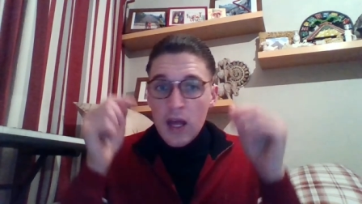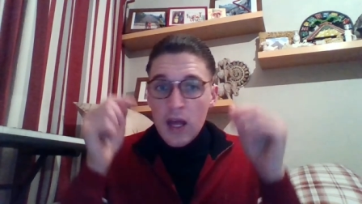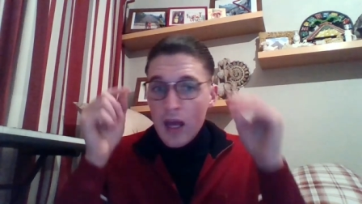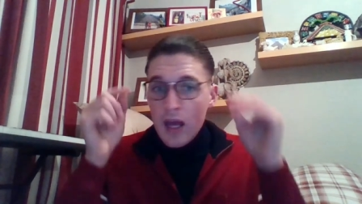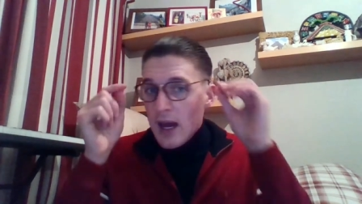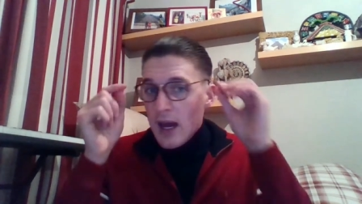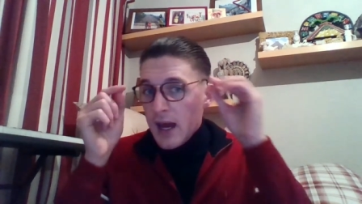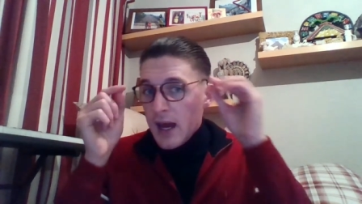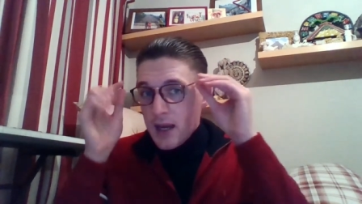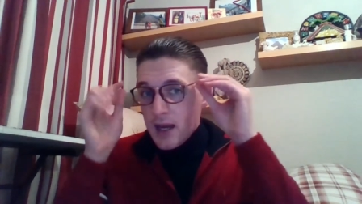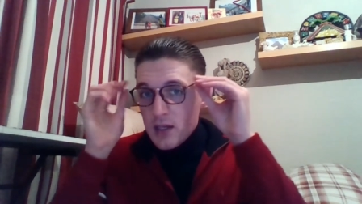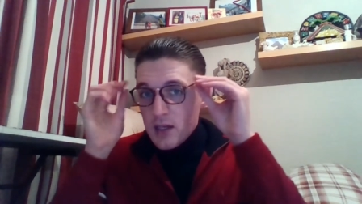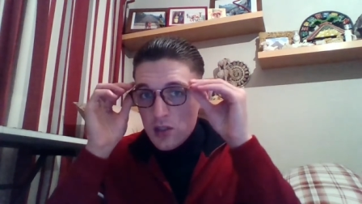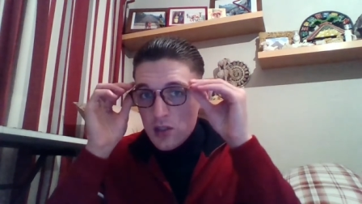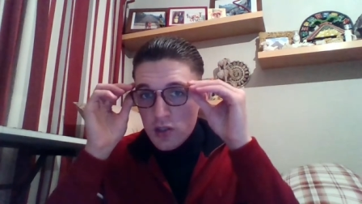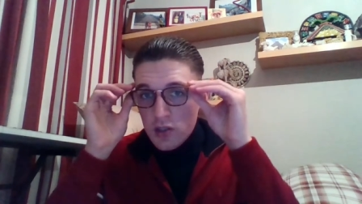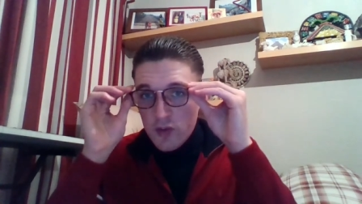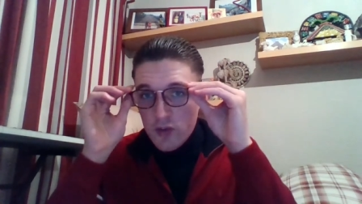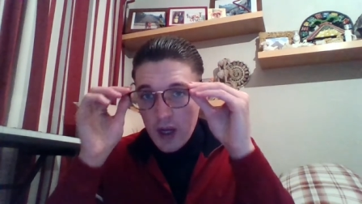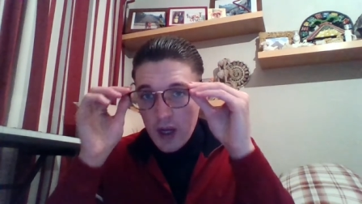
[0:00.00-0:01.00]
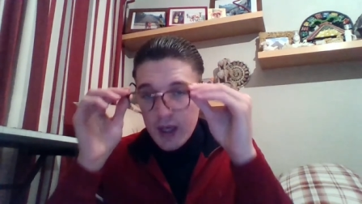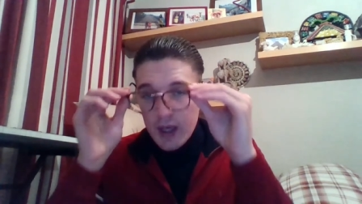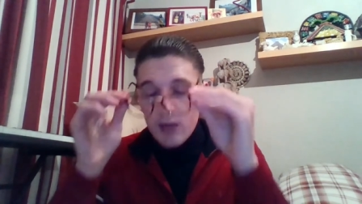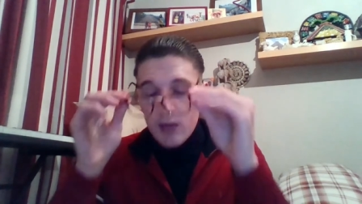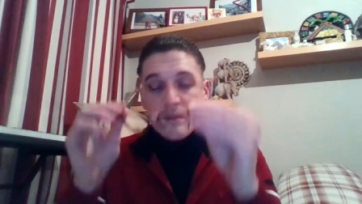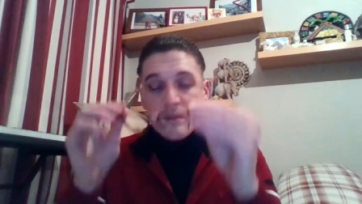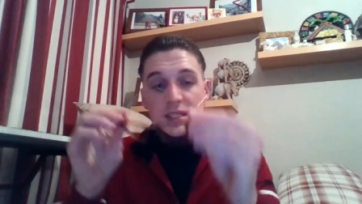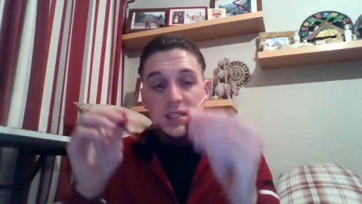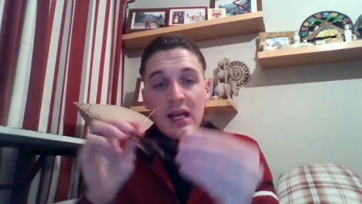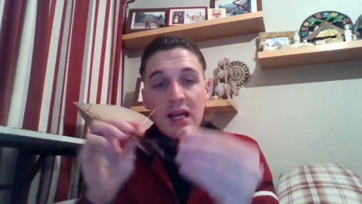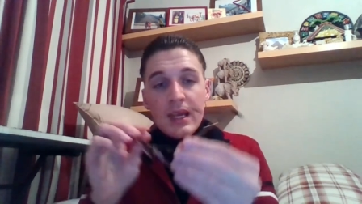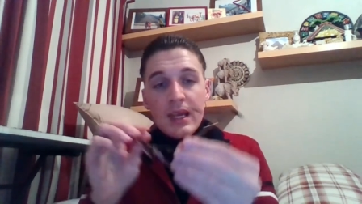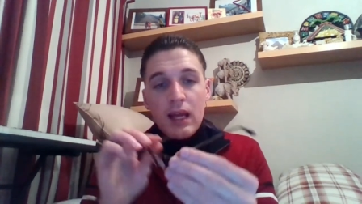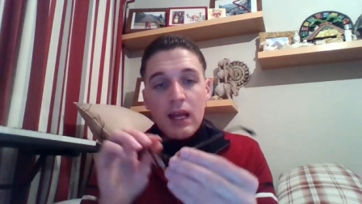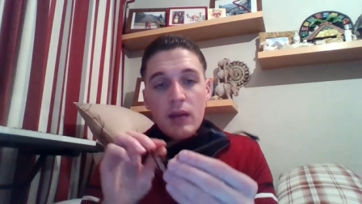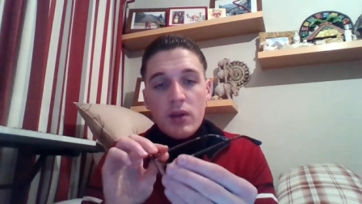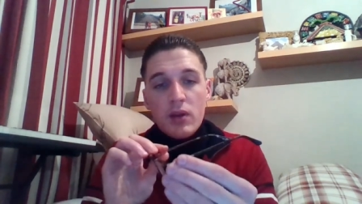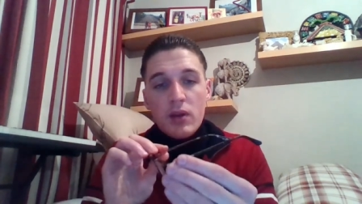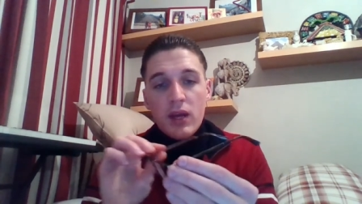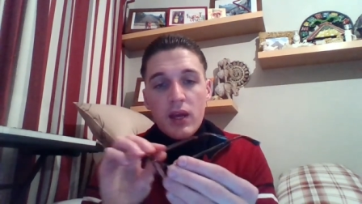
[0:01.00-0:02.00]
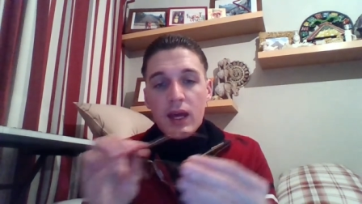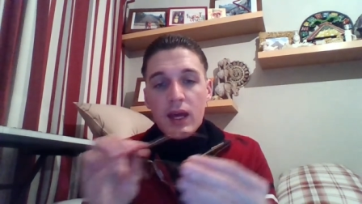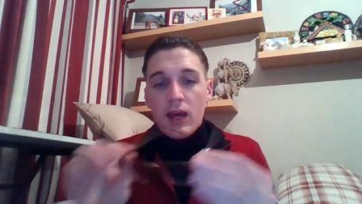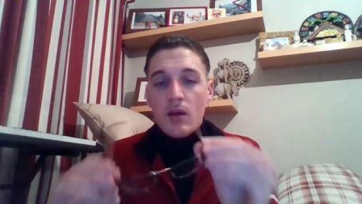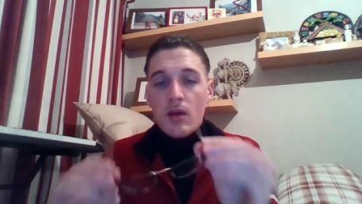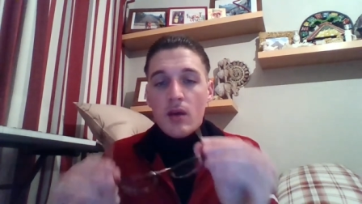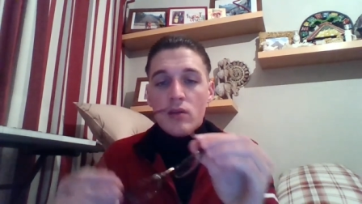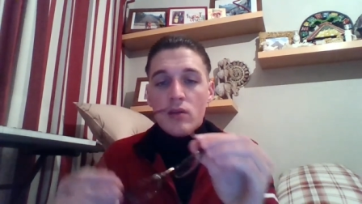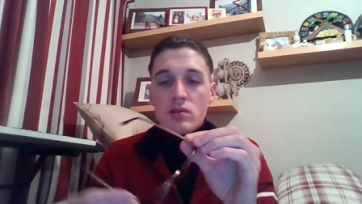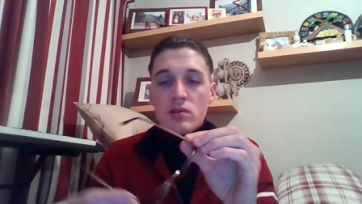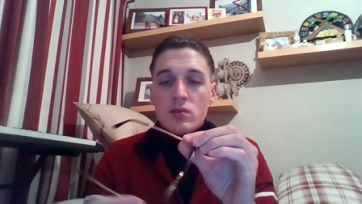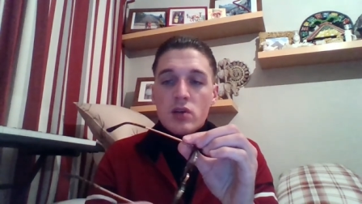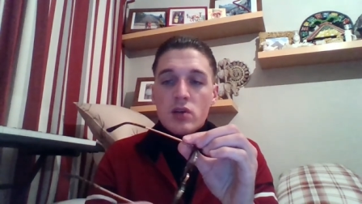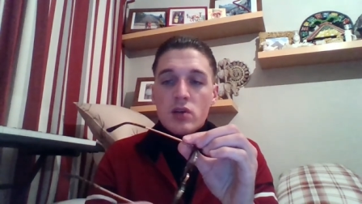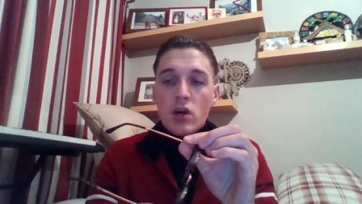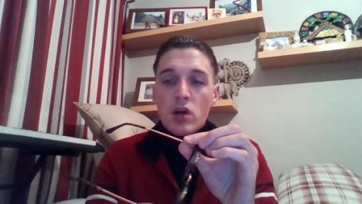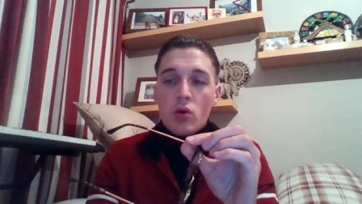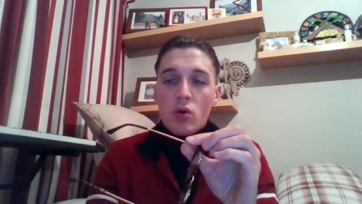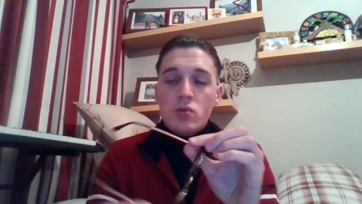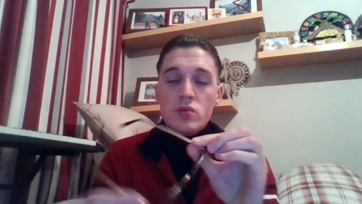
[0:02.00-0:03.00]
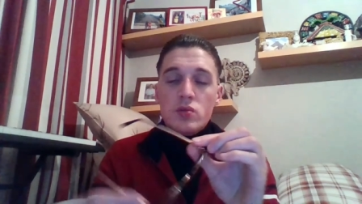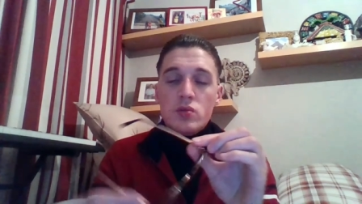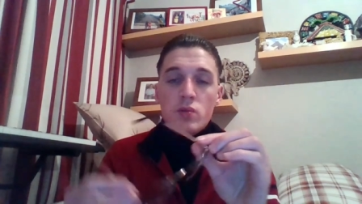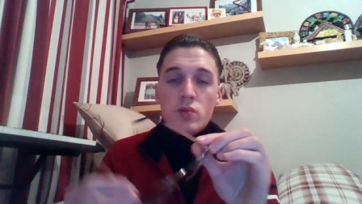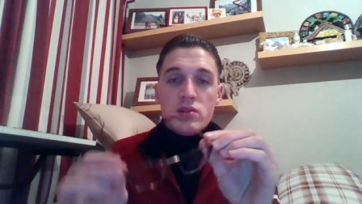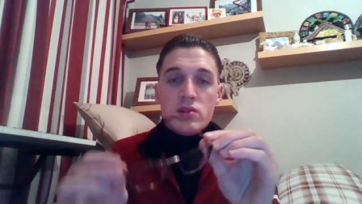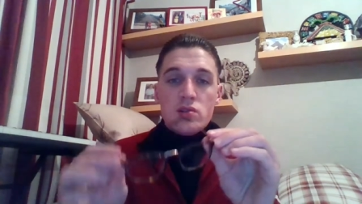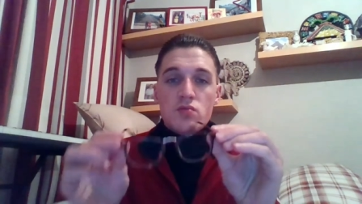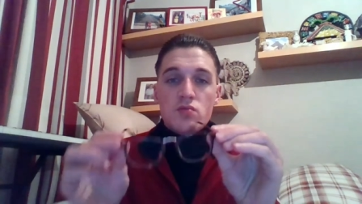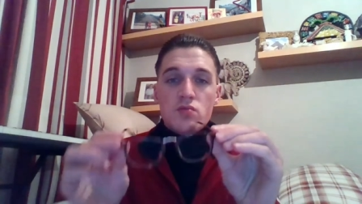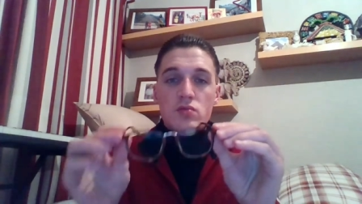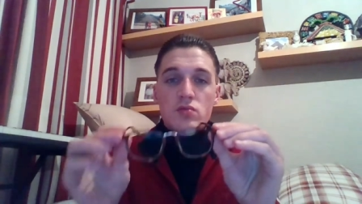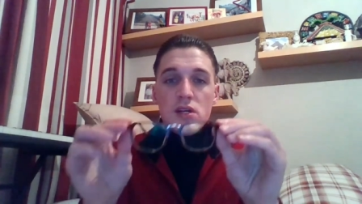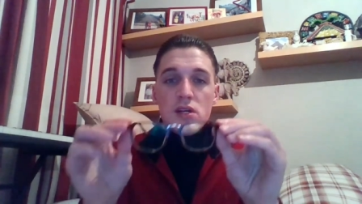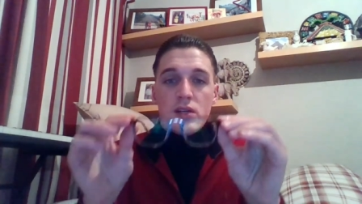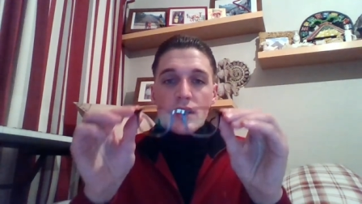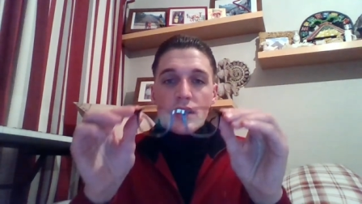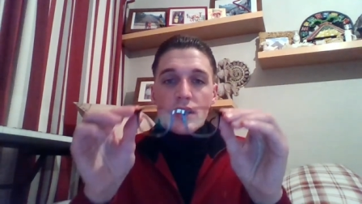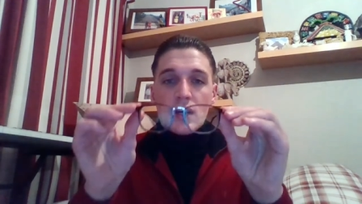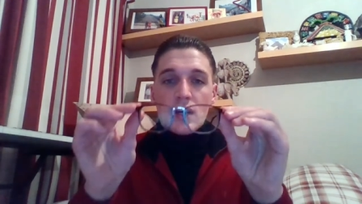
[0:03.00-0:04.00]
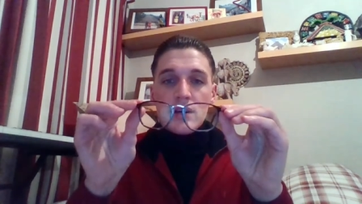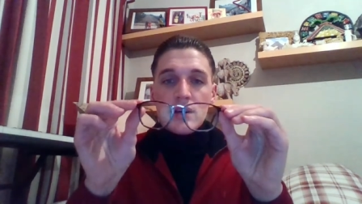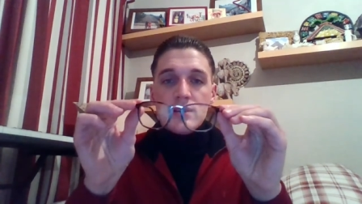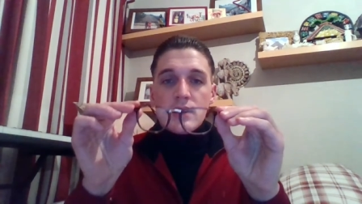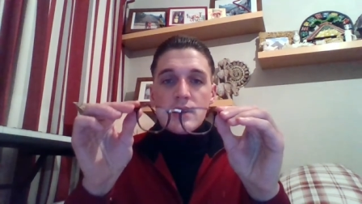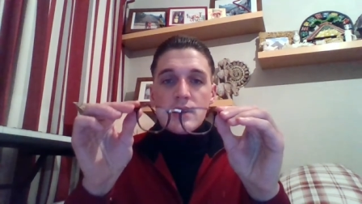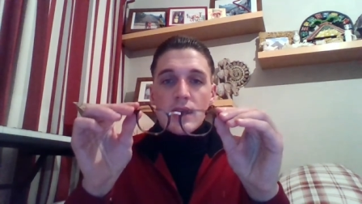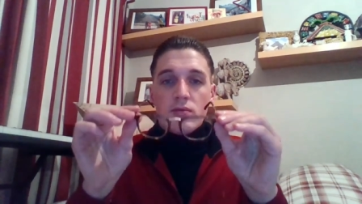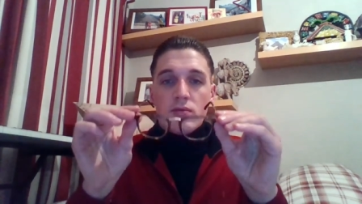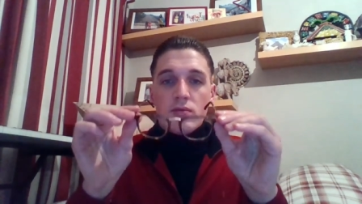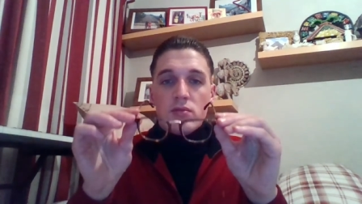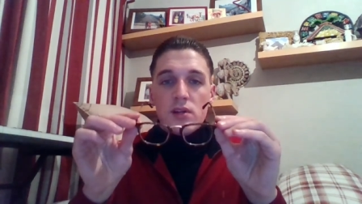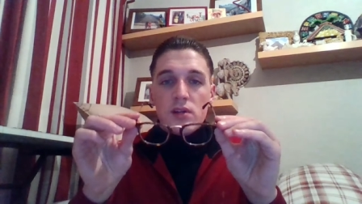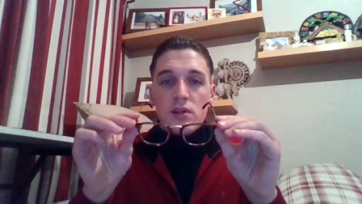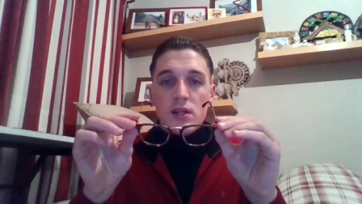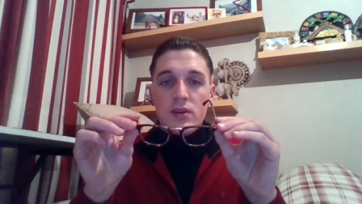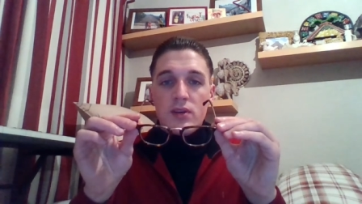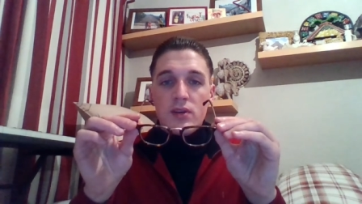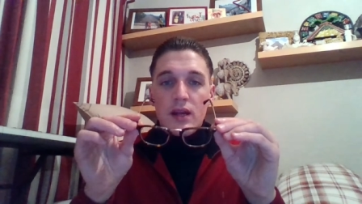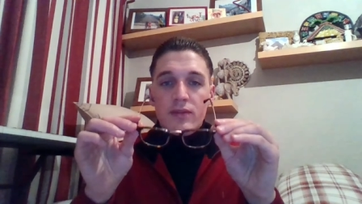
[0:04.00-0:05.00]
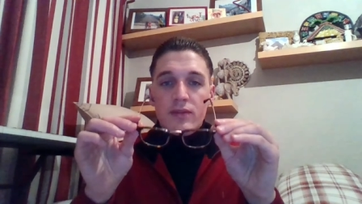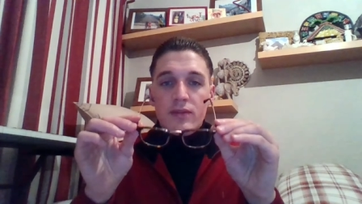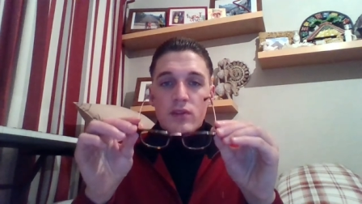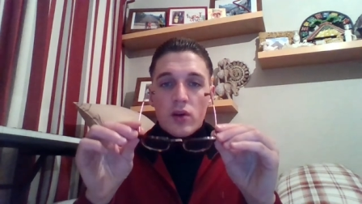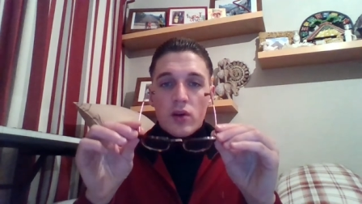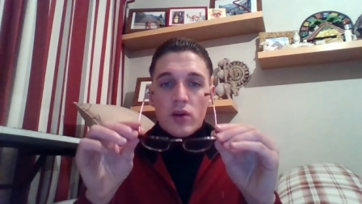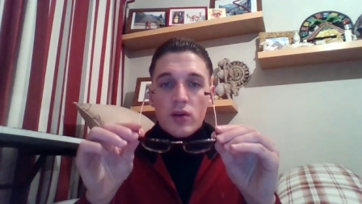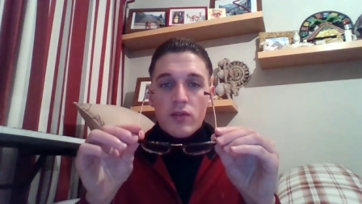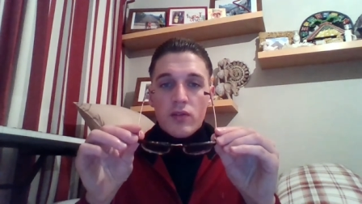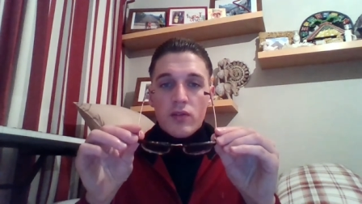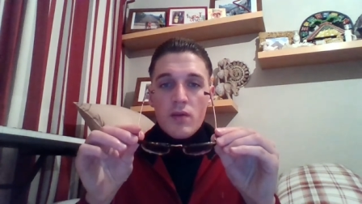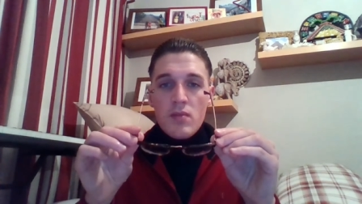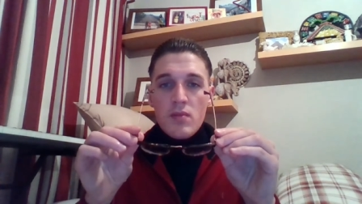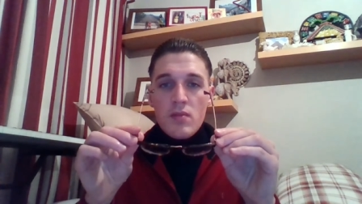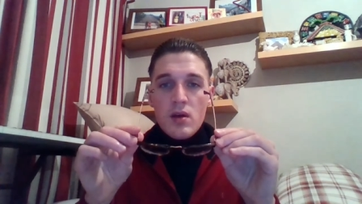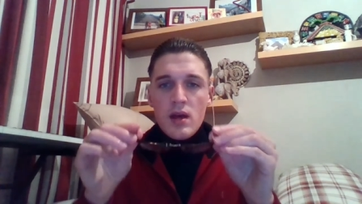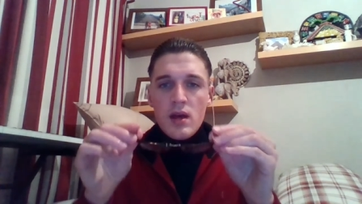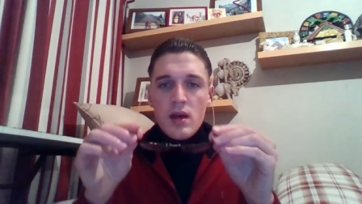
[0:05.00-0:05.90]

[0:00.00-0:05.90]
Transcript: and you've got like a metallic element here so it's gold which is really really nice and I really really love the look of them